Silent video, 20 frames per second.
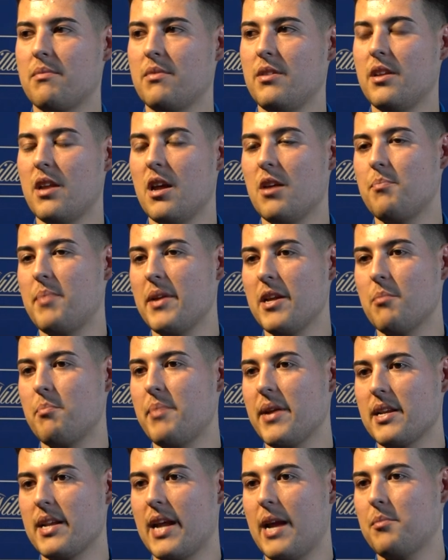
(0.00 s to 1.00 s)
you know, beat a
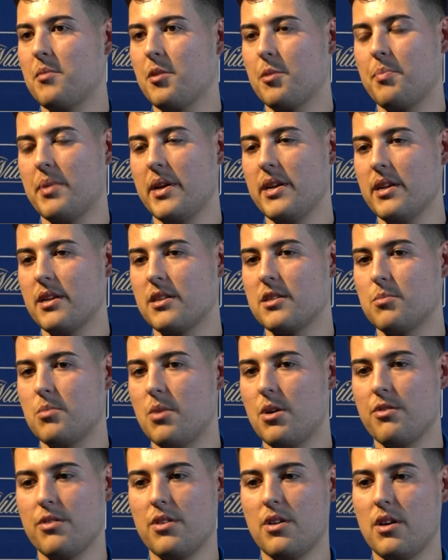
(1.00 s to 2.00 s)
big name like Peter
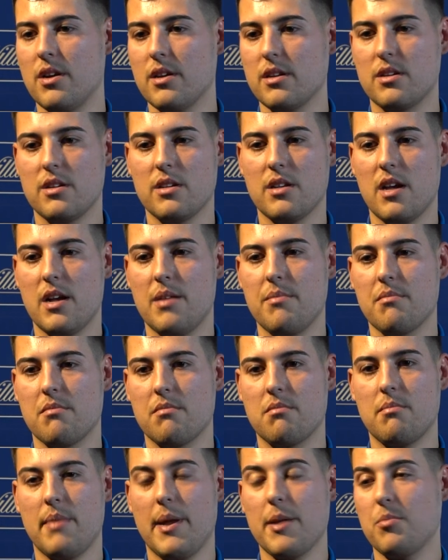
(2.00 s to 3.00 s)
tomorrow night could
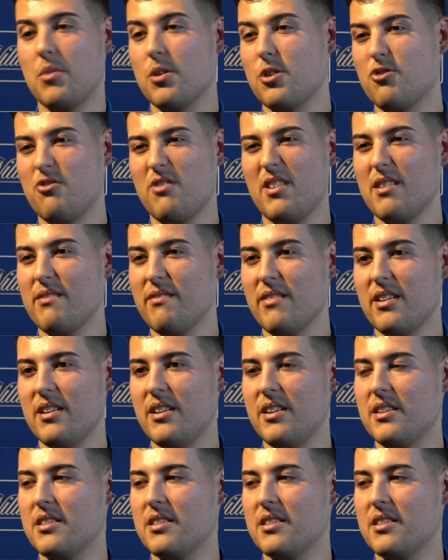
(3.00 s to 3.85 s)
make my career, really.